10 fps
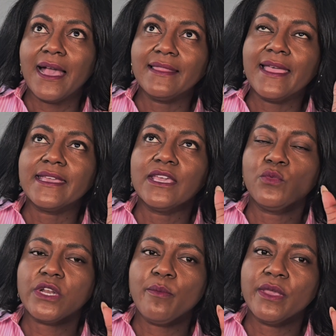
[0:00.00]
I like it.
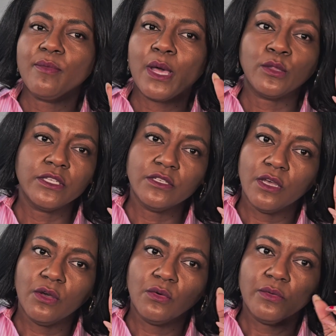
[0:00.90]
Would I big bottle it?
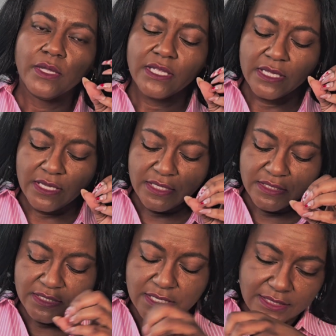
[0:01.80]
No.
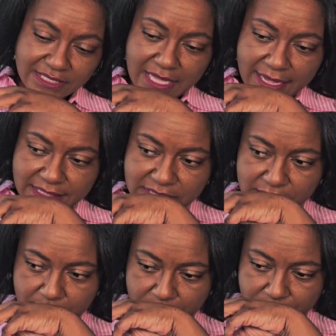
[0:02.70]
It's
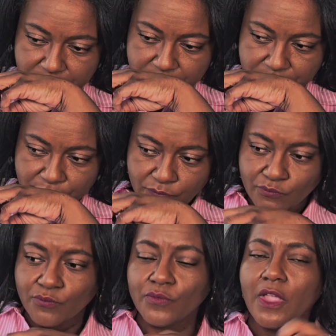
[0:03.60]
nice.
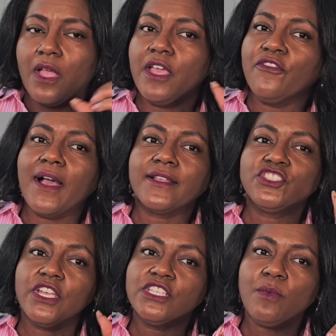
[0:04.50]
If I
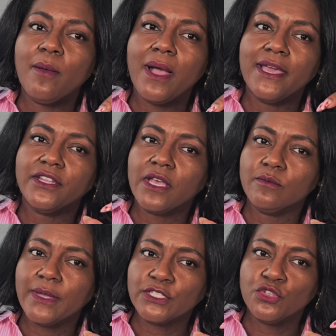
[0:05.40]
change my mind and
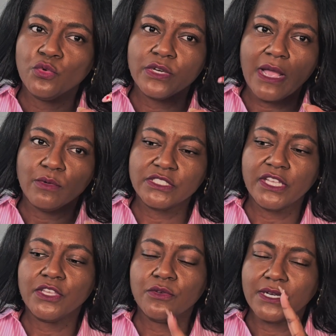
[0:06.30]
come back to it, I will
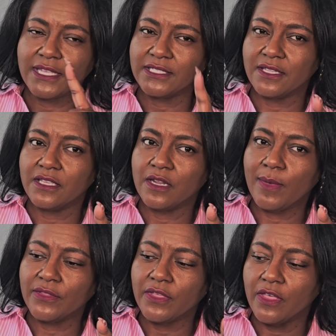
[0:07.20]
tell you. And I said that
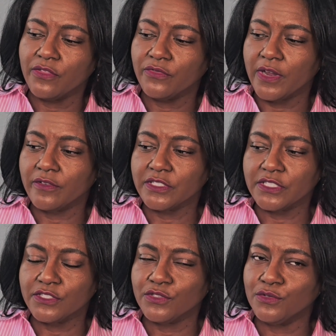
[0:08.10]
about the other
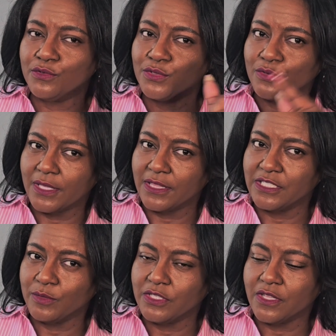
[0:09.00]
fragrances too. So that
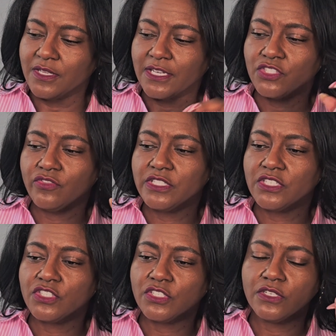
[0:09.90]
leads me to the next
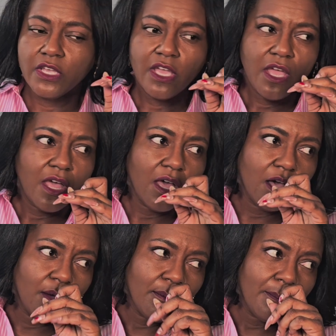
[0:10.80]
transition.
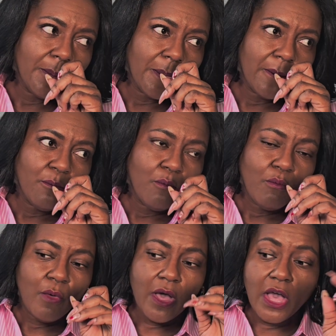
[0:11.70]

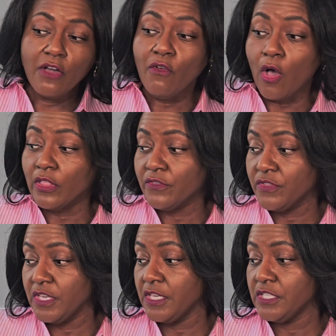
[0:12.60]
Of all of
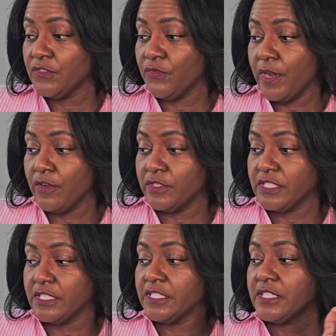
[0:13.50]
these
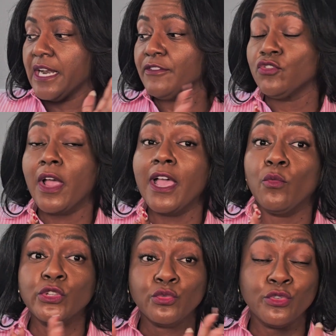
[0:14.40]
fragrances that I've
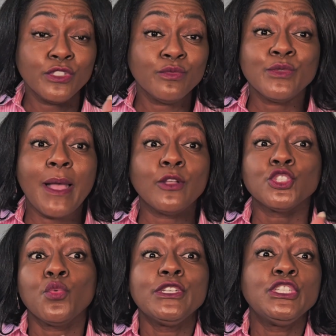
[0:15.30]
tried, it was about
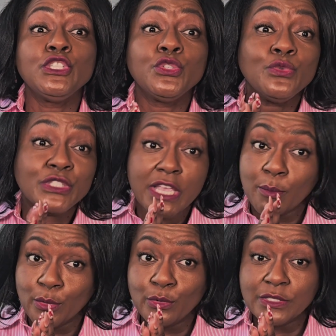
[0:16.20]
22
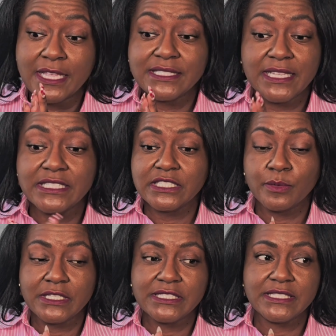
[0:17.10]
samples that
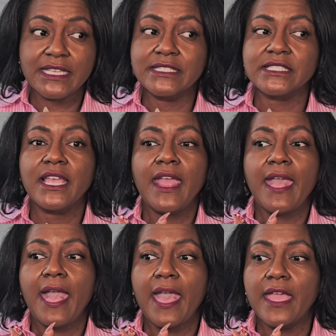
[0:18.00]
split scent
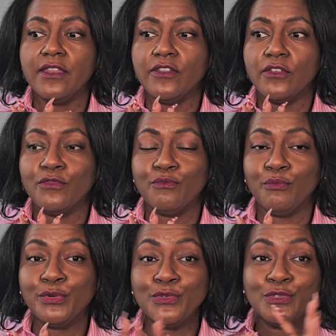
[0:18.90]
and
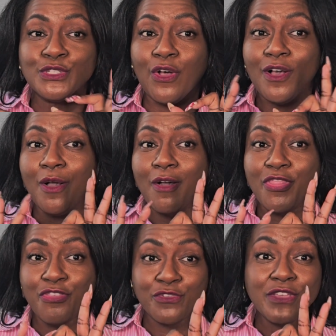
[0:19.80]
produce
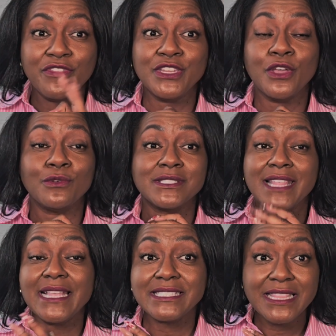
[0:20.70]
3 videos.
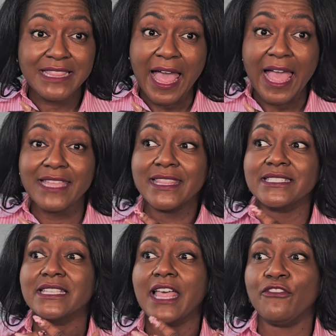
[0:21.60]
That's a lot.
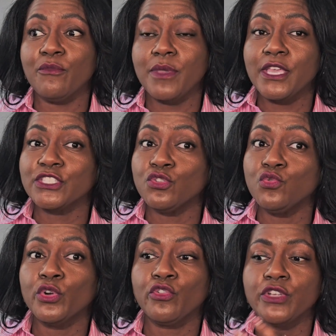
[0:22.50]
That's a lot for me as a
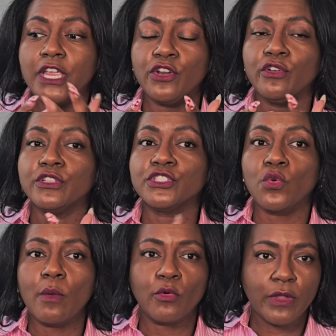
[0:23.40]
newer creator. And
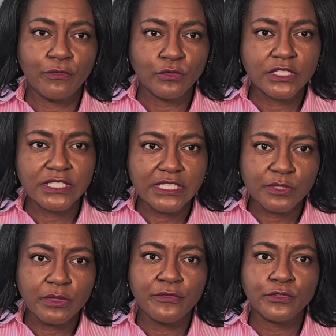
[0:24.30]
so I'm grateful to Scent
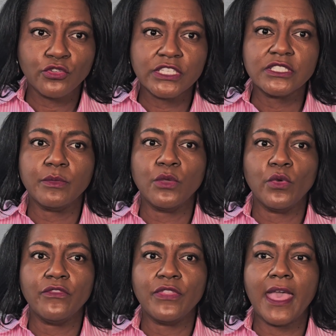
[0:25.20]
Split for trusting me
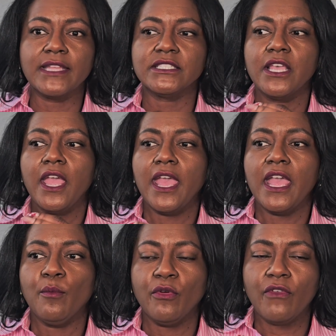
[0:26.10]
with that
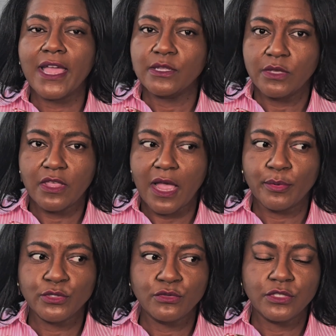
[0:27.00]
and providing me the
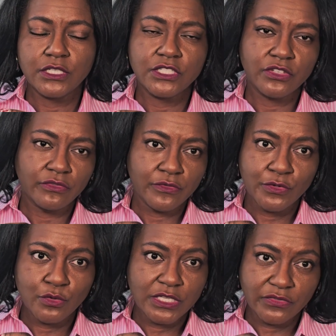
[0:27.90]
opportunity to
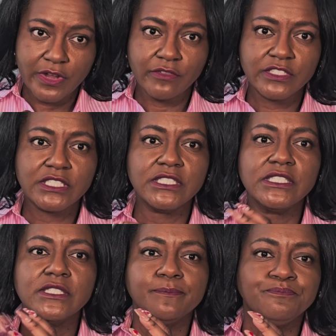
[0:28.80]
review these
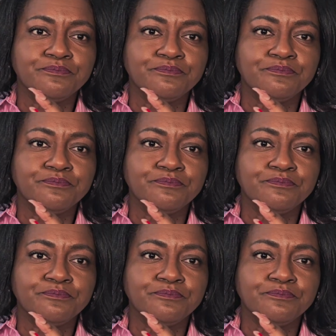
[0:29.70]
fragrances,